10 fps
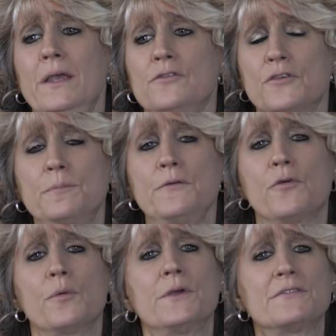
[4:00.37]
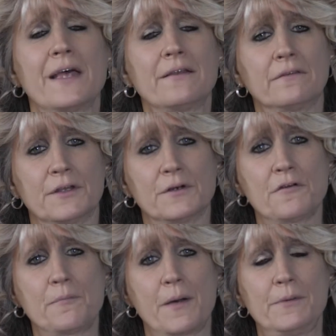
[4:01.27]
just before we send a litter
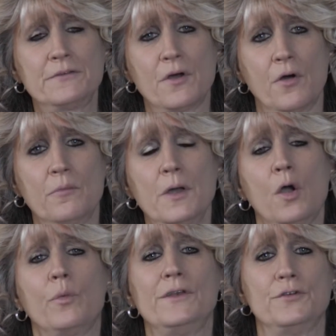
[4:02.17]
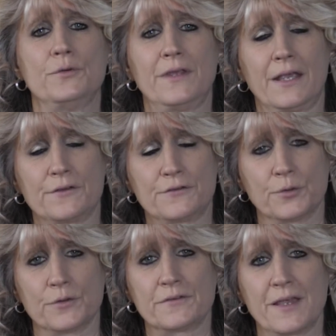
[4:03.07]
of puppies home, we do take a
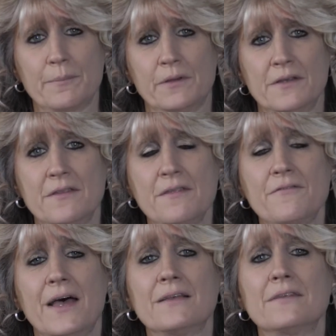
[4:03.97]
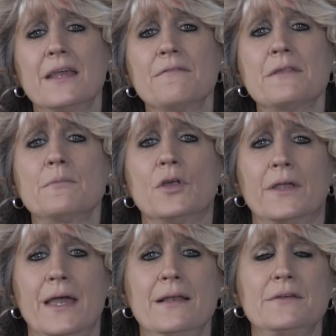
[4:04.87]
stool sample into the vet to have them
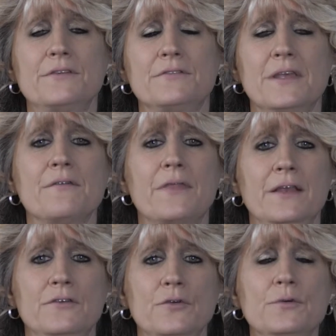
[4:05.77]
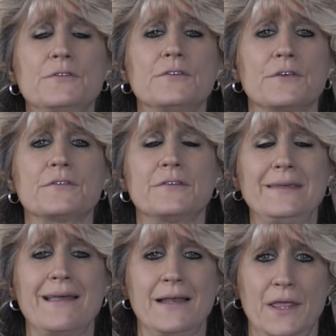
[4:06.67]
look at it to see if they do still
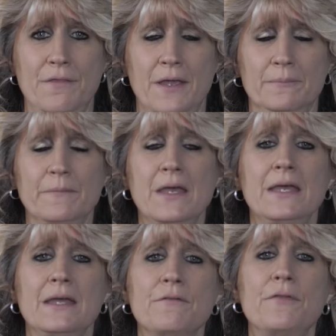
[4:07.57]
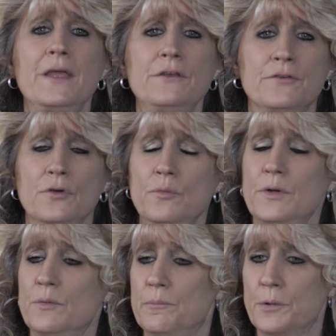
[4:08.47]
see anything. If they do,
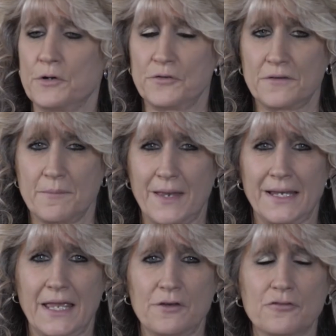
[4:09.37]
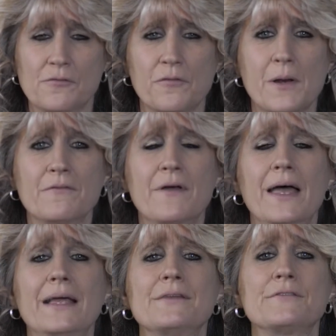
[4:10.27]
we would purchase the medication from our
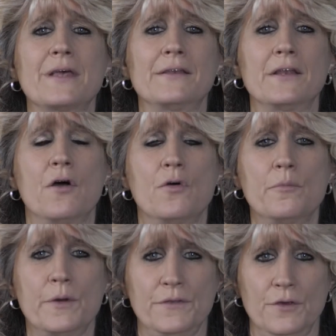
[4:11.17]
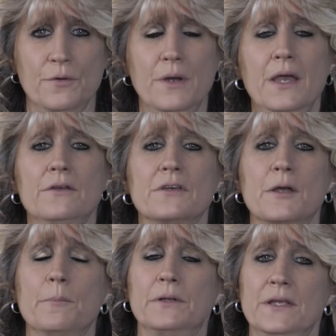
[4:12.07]
vet and send it home with you to
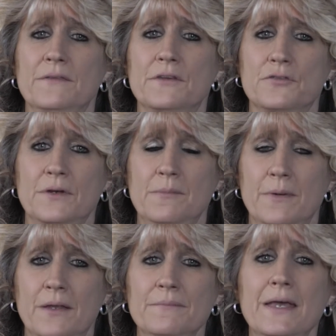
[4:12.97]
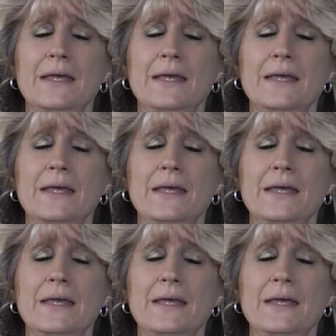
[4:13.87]
complete the treatment.